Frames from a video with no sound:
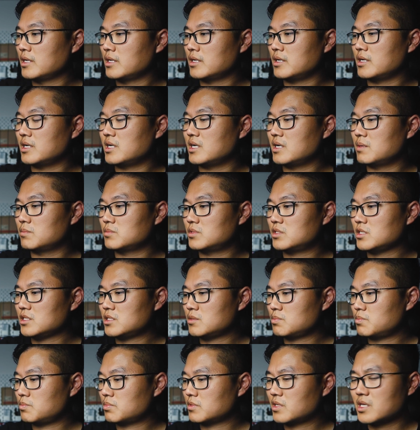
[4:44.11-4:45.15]
This
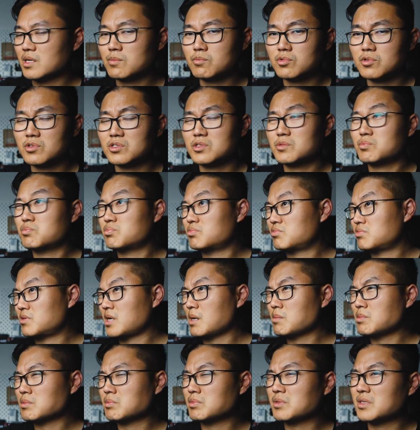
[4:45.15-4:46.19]
gimbal is
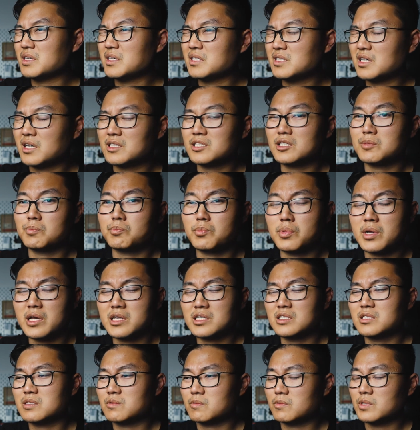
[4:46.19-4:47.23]
probably not the
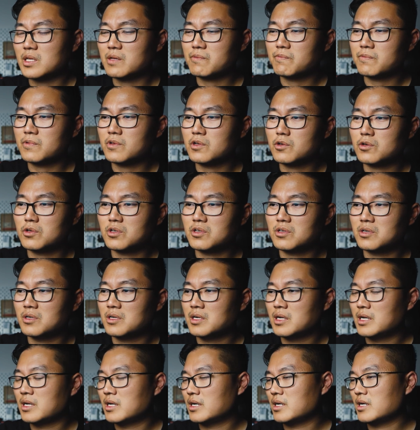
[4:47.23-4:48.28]
best if you're
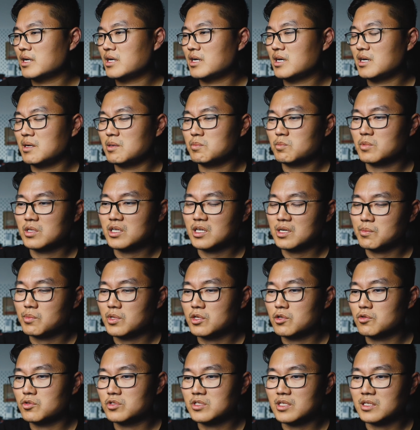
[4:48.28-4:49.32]
gonna be
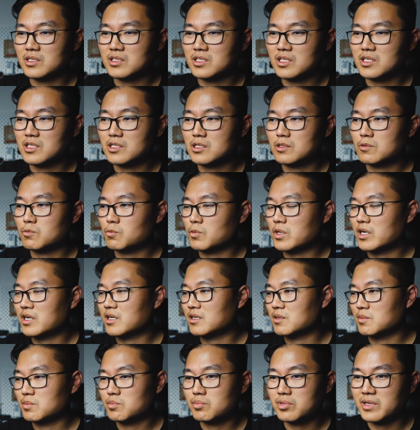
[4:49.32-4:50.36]
using this
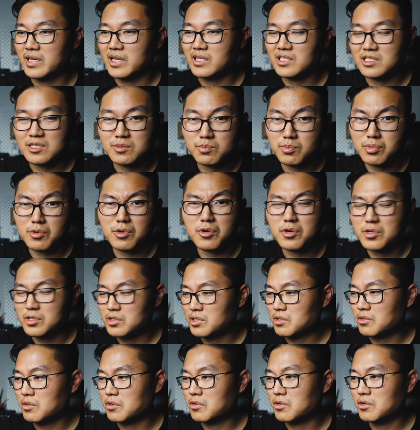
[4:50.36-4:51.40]
while playing
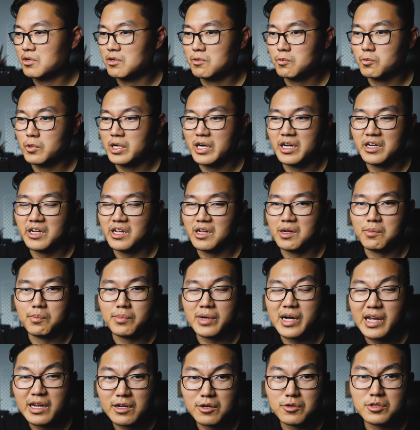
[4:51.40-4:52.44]
sports or riding a
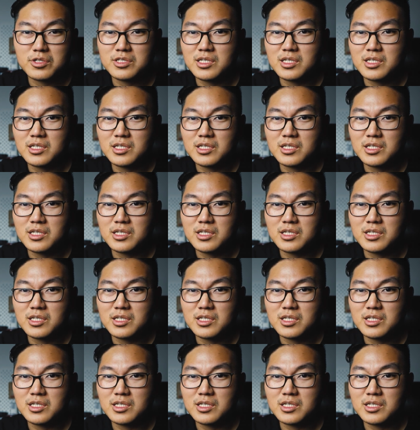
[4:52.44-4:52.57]
bike or